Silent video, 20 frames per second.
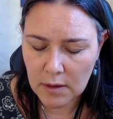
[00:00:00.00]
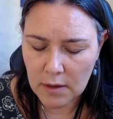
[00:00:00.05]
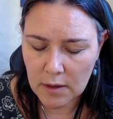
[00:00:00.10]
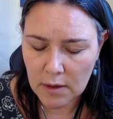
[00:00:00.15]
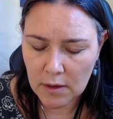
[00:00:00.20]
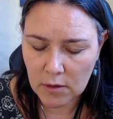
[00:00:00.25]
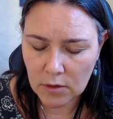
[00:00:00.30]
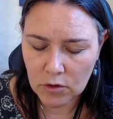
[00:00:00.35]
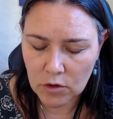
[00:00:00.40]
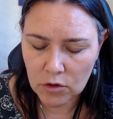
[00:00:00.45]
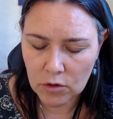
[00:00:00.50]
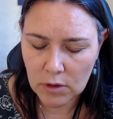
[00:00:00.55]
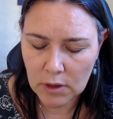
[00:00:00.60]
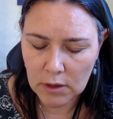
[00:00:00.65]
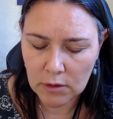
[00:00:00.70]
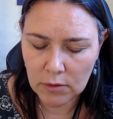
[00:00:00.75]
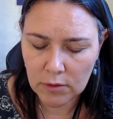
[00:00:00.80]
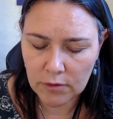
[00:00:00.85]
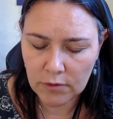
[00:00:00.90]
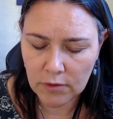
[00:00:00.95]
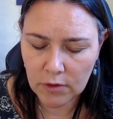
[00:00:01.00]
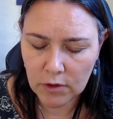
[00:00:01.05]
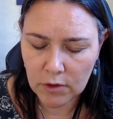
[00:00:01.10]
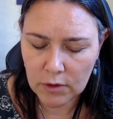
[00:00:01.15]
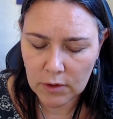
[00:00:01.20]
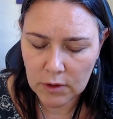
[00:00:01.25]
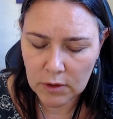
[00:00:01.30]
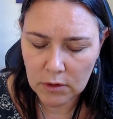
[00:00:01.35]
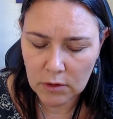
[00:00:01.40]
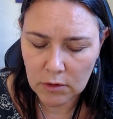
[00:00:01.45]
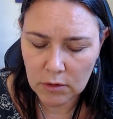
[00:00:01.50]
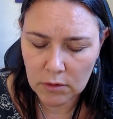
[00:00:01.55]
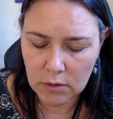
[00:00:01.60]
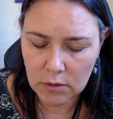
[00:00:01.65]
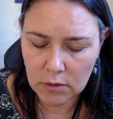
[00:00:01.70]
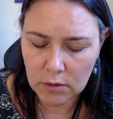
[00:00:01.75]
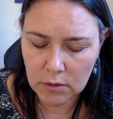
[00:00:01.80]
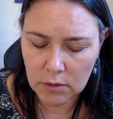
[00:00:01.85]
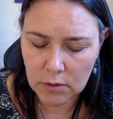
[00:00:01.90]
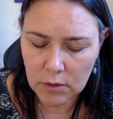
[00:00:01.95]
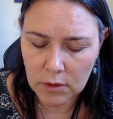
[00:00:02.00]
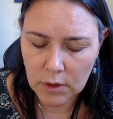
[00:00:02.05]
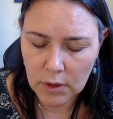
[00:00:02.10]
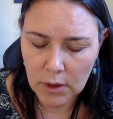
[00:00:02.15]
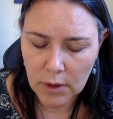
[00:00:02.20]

they are truly referring to